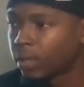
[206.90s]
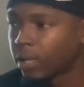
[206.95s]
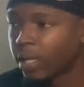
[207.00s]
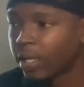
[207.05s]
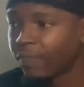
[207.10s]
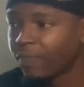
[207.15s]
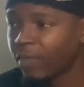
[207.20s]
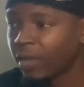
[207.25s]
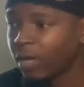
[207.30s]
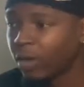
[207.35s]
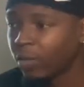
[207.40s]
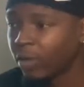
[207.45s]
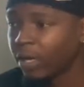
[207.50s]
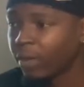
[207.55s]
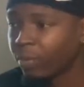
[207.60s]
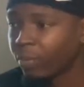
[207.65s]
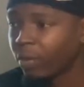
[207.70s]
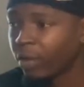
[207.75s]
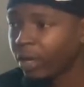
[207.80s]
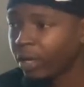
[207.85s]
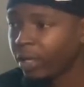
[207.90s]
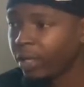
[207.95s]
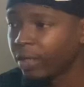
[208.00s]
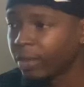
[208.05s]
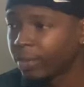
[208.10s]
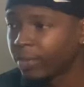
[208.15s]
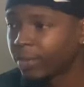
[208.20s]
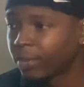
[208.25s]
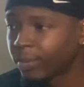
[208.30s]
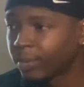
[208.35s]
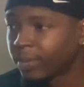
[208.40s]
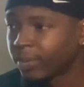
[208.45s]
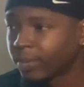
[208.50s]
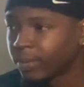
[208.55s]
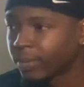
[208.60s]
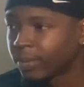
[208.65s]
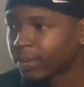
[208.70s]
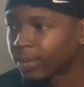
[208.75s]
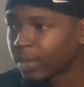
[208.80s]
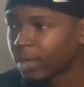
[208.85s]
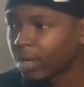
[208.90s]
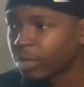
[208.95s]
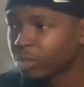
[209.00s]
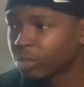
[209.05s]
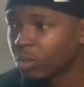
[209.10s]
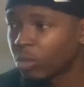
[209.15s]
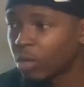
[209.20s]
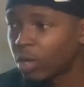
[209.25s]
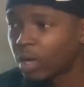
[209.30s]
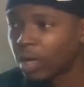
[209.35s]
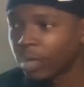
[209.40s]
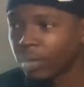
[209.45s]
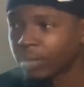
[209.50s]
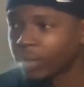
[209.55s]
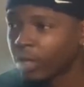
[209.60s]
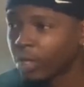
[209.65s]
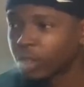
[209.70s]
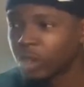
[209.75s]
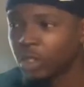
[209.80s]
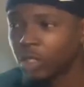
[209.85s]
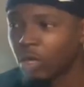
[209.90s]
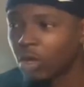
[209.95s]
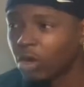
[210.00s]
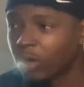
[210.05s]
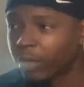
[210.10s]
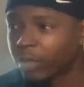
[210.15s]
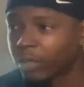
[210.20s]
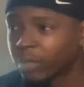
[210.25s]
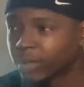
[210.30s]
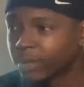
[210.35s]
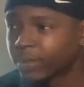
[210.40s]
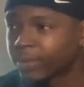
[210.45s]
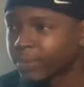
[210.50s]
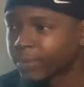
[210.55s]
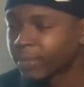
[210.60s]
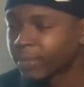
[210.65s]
That fadeaway, pretty. First on Hershey Hawkins.